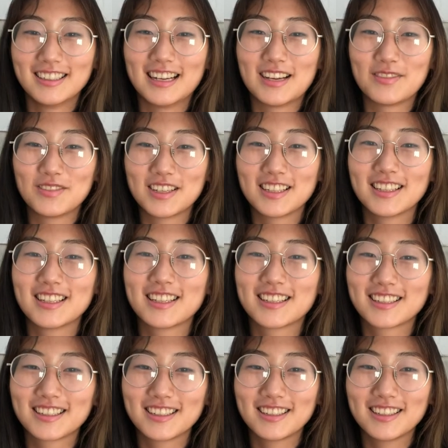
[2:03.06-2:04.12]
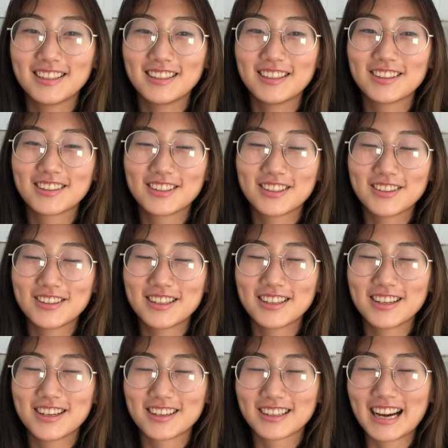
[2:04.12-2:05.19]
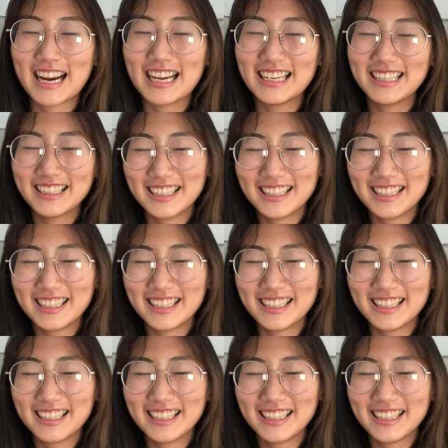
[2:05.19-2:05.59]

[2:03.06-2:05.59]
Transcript: and be like, you're doing great.